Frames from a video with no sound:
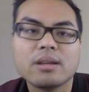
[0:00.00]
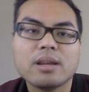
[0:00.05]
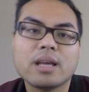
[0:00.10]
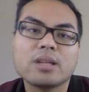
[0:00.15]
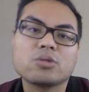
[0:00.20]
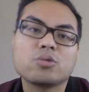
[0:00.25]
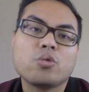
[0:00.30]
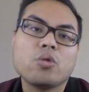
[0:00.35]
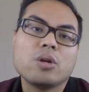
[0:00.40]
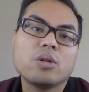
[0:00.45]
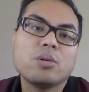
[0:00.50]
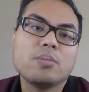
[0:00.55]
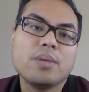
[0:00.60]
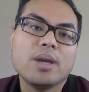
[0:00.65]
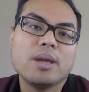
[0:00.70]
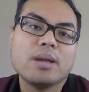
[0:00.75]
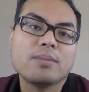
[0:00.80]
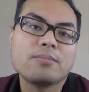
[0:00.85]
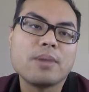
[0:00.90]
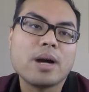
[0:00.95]
next week will
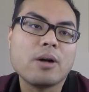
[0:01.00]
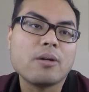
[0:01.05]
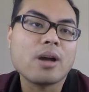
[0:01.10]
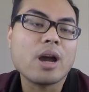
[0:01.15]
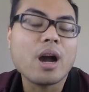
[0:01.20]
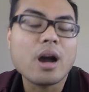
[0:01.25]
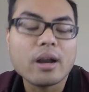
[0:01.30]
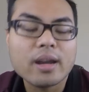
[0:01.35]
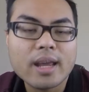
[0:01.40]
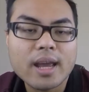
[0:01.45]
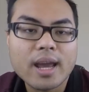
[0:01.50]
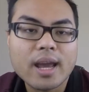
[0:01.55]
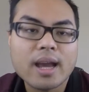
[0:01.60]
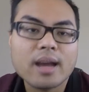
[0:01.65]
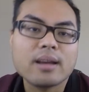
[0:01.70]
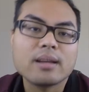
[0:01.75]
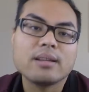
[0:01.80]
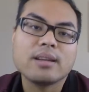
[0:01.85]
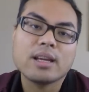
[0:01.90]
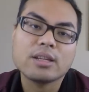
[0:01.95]
be about
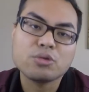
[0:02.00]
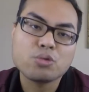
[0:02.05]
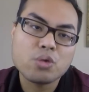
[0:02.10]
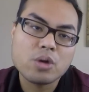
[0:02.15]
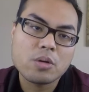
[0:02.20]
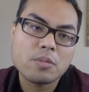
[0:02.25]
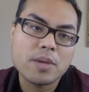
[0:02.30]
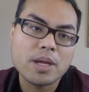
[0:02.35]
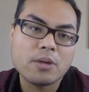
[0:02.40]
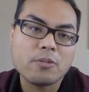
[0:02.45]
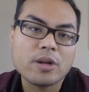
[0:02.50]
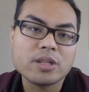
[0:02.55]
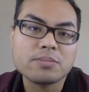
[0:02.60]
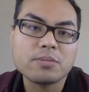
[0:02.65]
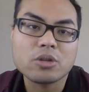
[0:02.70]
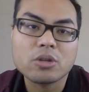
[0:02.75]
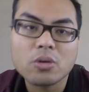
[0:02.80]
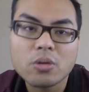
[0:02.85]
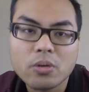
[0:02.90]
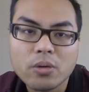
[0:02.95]
cardiac, next week will be
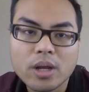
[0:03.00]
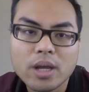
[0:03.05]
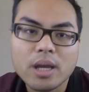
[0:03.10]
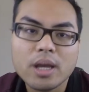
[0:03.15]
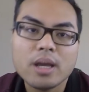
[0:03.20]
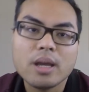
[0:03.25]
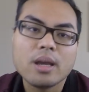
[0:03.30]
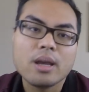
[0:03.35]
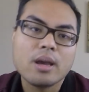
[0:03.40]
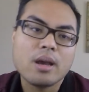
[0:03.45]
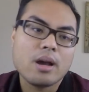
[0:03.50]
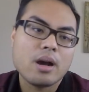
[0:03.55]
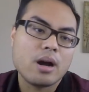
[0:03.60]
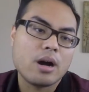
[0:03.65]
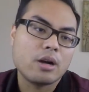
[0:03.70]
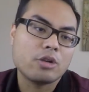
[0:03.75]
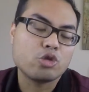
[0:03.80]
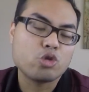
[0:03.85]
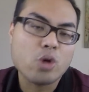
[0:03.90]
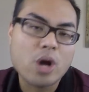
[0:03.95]
respiratory
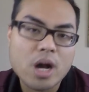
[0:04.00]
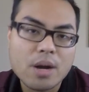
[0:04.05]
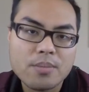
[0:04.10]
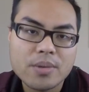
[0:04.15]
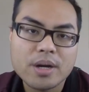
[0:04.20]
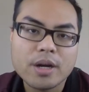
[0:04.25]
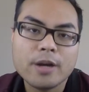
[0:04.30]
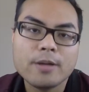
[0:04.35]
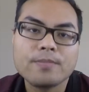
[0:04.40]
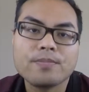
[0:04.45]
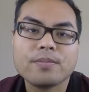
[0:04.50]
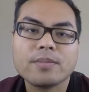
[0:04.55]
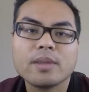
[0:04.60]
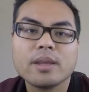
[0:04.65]
or trauma.